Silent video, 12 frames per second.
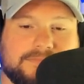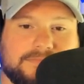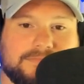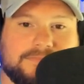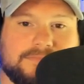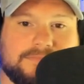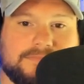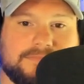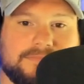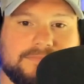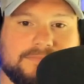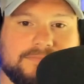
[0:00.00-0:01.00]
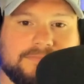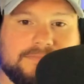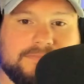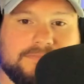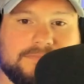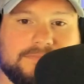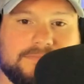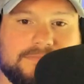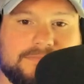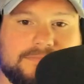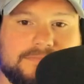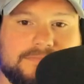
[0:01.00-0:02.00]

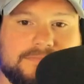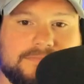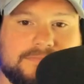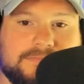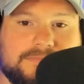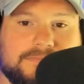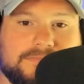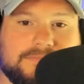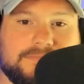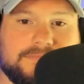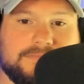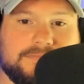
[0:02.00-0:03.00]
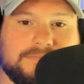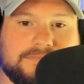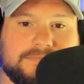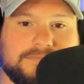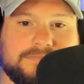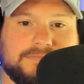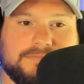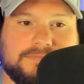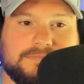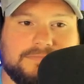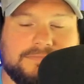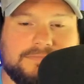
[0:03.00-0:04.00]

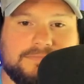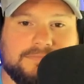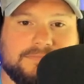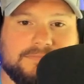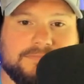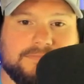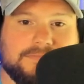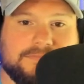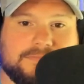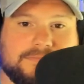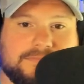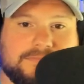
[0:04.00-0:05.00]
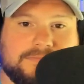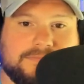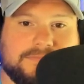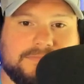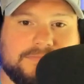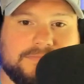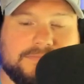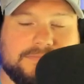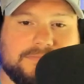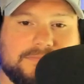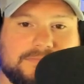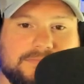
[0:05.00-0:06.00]

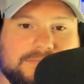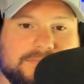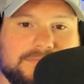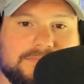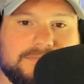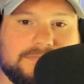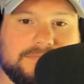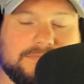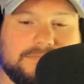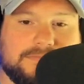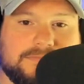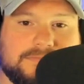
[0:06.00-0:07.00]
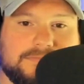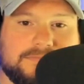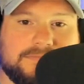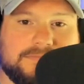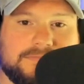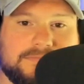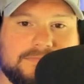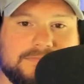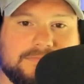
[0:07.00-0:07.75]
[no speech]